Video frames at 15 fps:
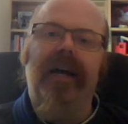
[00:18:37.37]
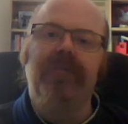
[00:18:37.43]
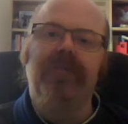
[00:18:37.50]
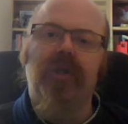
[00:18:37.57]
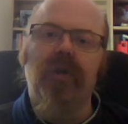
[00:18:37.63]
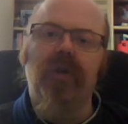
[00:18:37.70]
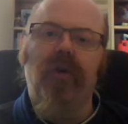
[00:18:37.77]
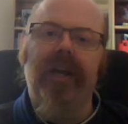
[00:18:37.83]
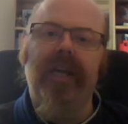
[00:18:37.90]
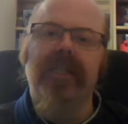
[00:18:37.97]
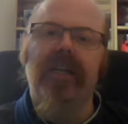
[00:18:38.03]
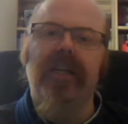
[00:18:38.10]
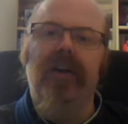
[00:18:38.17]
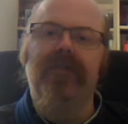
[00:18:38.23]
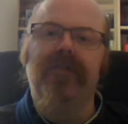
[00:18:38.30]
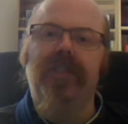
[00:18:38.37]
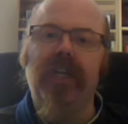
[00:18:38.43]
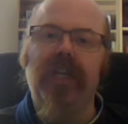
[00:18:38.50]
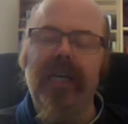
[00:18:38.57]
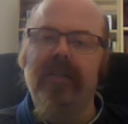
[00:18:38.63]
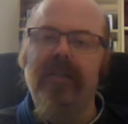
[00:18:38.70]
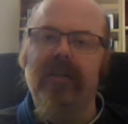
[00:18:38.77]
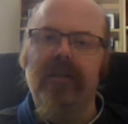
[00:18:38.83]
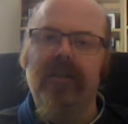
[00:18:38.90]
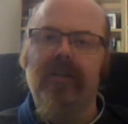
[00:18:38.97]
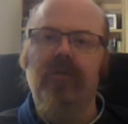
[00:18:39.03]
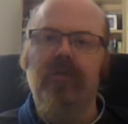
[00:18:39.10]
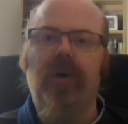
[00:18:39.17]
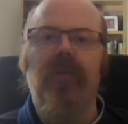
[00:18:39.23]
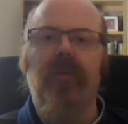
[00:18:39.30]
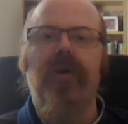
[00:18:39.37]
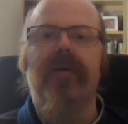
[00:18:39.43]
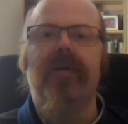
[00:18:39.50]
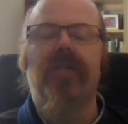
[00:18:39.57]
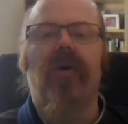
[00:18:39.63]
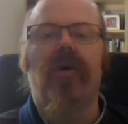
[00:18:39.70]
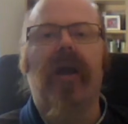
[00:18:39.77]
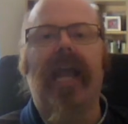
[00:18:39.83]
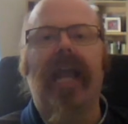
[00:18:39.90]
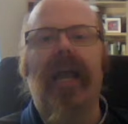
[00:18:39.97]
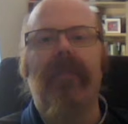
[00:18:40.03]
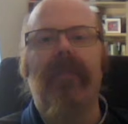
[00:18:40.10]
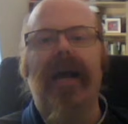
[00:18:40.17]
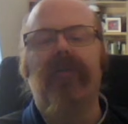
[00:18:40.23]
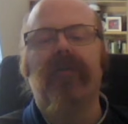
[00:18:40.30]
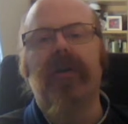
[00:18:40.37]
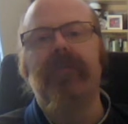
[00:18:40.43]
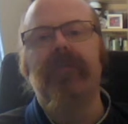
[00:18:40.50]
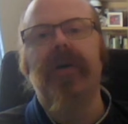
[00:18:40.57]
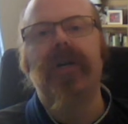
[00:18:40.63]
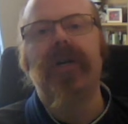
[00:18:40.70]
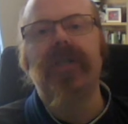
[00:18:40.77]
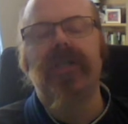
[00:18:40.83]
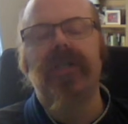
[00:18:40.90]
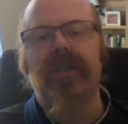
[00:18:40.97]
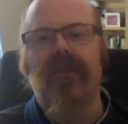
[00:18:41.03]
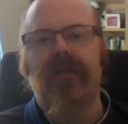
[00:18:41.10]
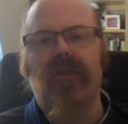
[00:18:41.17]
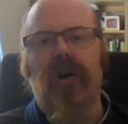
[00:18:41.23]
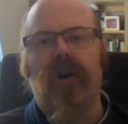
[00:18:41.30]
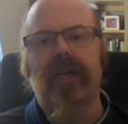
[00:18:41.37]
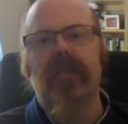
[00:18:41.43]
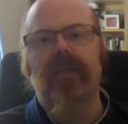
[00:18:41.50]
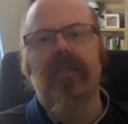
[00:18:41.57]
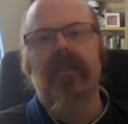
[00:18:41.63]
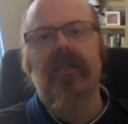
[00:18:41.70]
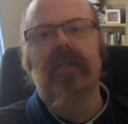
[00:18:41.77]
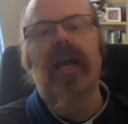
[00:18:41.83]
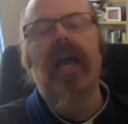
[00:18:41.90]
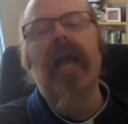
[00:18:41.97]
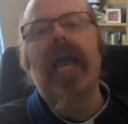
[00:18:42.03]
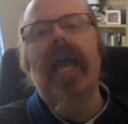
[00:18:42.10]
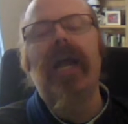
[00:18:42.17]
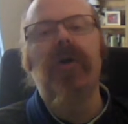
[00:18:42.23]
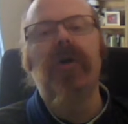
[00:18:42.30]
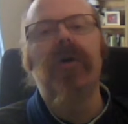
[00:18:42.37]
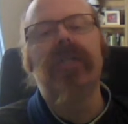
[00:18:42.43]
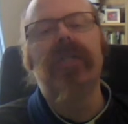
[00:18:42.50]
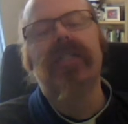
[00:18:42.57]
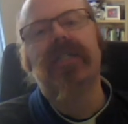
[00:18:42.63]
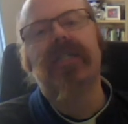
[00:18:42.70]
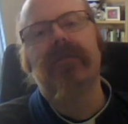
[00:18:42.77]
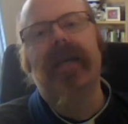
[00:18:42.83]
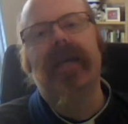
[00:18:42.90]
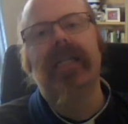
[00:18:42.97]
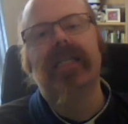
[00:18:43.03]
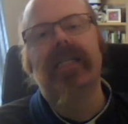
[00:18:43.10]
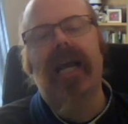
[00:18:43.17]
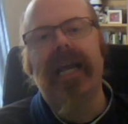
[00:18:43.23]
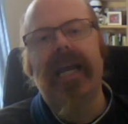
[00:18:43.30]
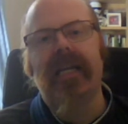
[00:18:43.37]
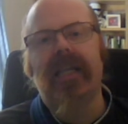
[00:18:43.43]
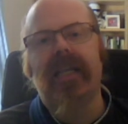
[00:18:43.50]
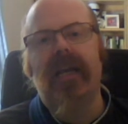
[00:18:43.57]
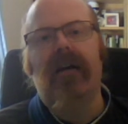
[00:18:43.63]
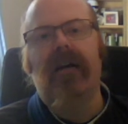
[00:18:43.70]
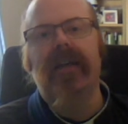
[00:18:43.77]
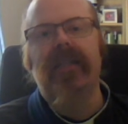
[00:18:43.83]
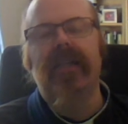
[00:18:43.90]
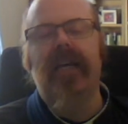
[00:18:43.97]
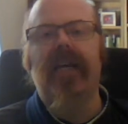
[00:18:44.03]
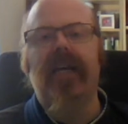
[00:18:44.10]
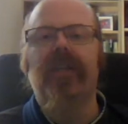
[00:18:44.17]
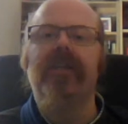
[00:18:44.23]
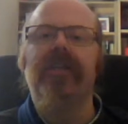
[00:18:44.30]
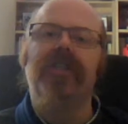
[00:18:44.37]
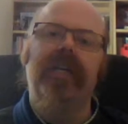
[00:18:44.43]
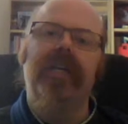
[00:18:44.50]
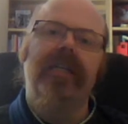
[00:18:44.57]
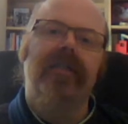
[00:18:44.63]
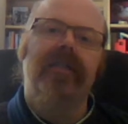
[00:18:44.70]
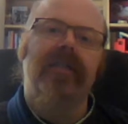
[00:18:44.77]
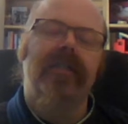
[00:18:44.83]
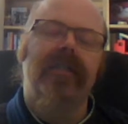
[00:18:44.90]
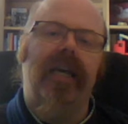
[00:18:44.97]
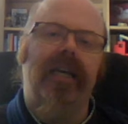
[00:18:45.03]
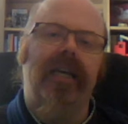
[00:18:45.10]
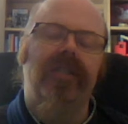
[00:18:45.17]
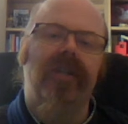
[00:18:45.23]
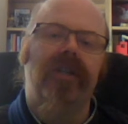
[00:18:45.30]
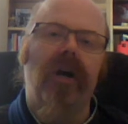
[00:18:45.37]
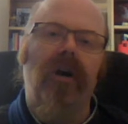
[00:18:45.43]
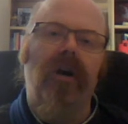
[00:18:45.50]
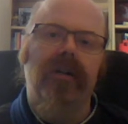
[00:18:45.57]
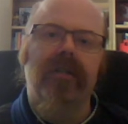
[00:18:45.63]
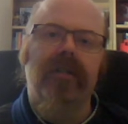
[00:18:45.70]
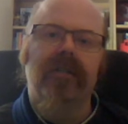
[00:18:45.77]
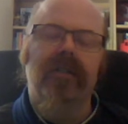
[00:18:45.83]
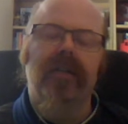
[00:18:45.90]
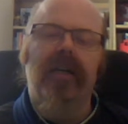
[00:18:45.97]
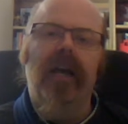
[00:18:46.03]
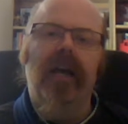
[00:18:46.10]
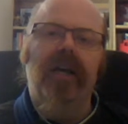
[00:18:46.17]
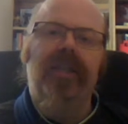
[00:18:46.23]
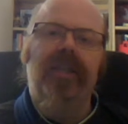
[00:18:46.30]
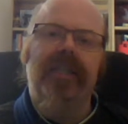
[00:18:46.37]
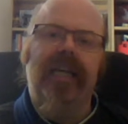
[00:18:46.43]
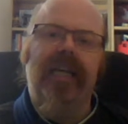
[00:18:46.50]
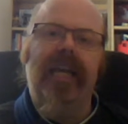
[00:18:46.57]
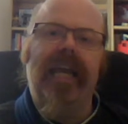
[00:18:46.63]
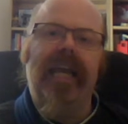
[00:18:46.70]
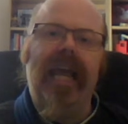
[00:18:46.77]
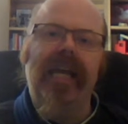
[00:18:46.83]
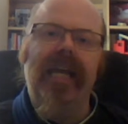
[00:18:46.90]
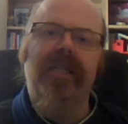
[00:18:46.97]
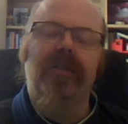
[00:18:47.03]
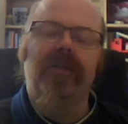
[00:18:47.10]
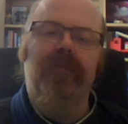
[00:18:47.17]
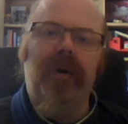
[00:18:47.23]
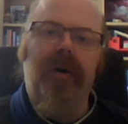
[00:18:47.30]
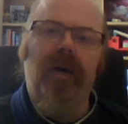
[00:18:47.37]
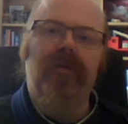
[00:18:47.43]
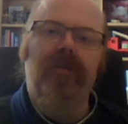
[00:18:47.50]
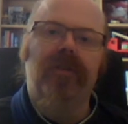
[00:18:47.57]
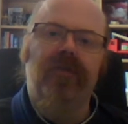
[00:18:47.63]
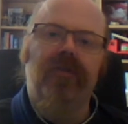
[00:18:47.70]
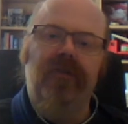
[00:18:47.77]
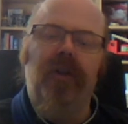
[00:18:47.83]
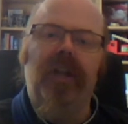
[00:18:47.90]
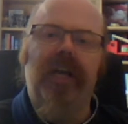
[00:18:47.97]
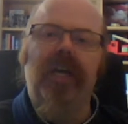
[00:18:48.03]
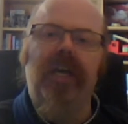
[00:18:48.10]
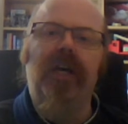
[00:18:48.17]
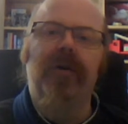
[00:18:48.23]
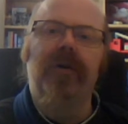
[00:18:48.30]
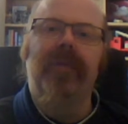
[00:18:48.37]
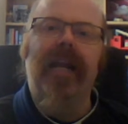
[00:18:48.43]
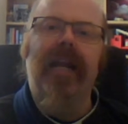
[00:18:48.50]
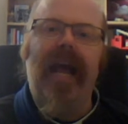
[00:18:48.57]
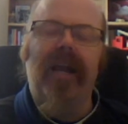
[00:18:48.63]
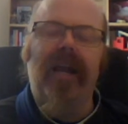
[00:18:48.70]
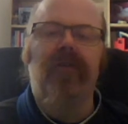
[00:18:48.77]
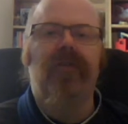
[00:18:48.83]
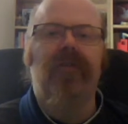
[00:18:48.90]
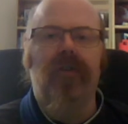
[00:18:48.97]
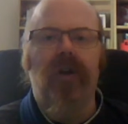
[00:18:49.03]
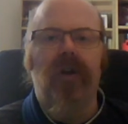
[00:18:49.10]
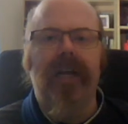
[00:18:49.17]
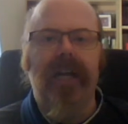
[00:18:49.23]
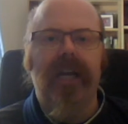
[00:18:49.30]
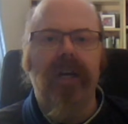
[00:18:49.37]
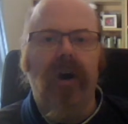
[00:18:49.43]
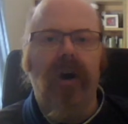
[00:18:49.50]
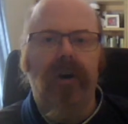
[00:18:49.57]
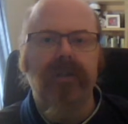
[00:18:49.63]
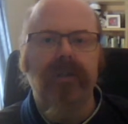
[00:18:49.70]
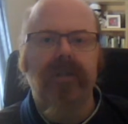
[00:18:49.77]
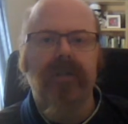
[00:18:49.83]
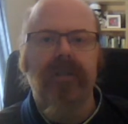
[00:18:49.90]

stories of Jesus, when we were talking about the person of Christ, in order to maintain the idea that Jesus is God, that he is both fully human and fully God,